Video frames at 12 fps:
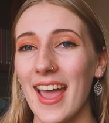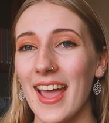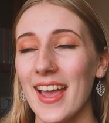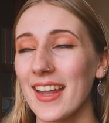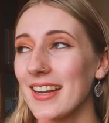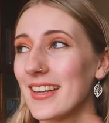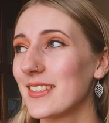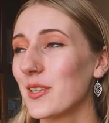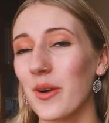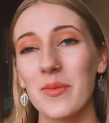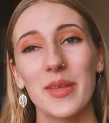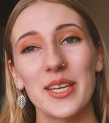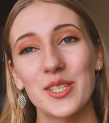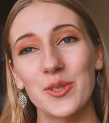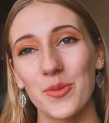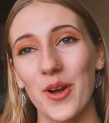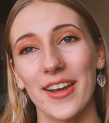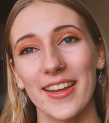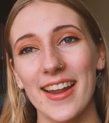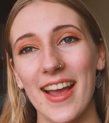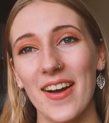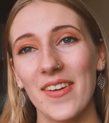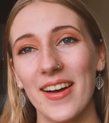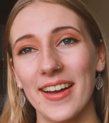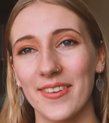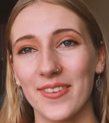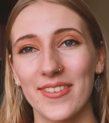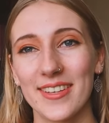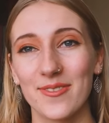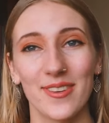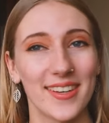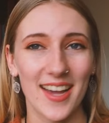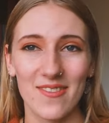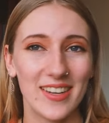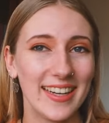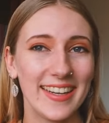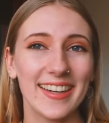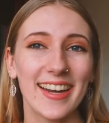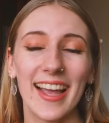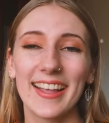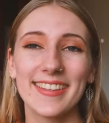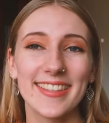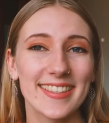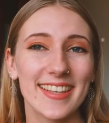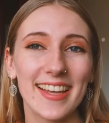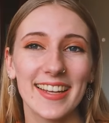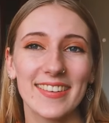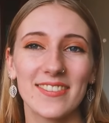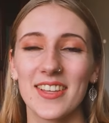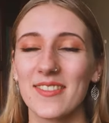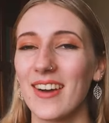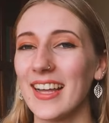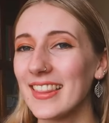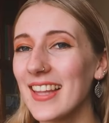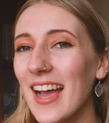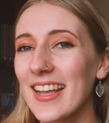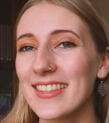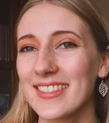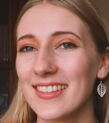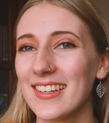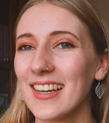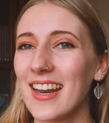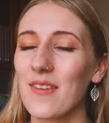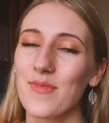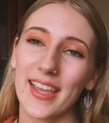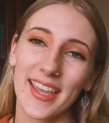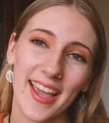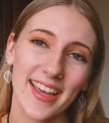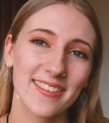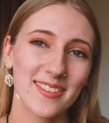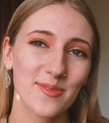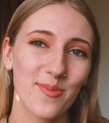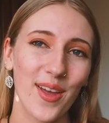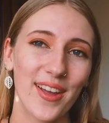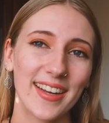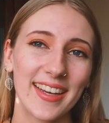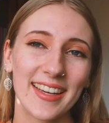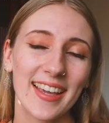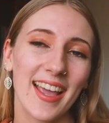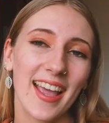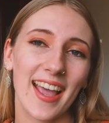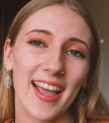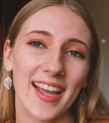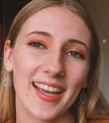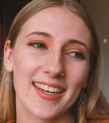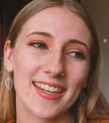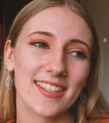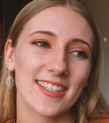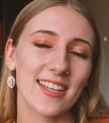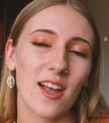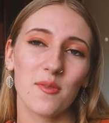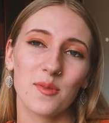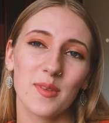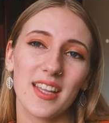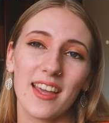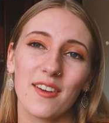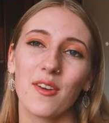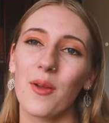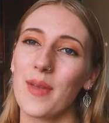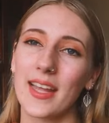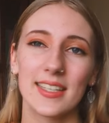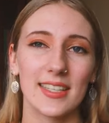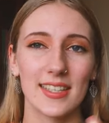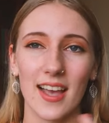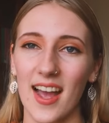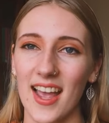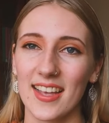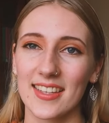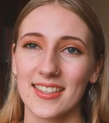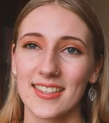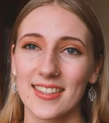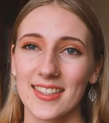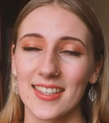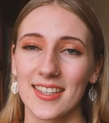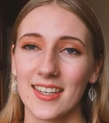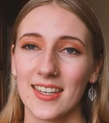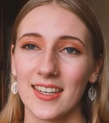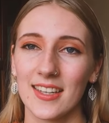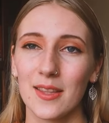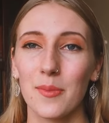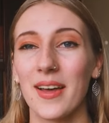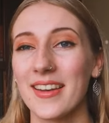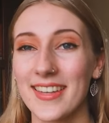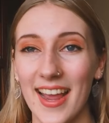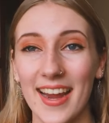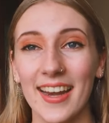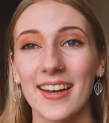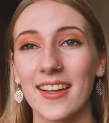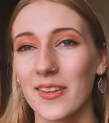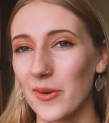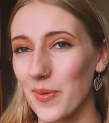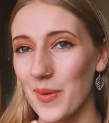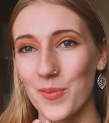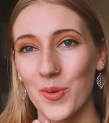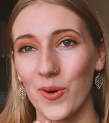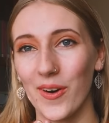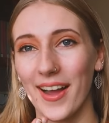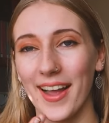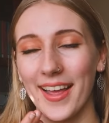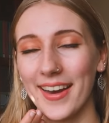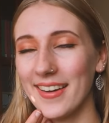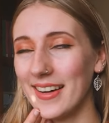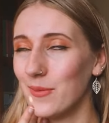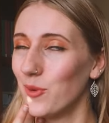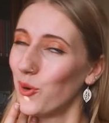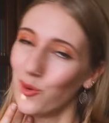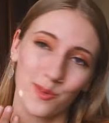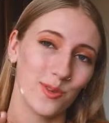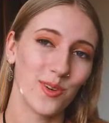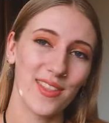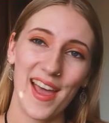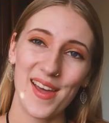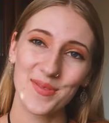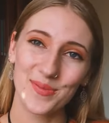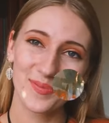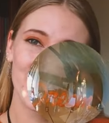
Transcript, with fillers: And it's a great place to work now. I always come in here and sit with my lights on and my candles burning, and it just helps me like romanticize the mundane a little bit more, and I'm all for that.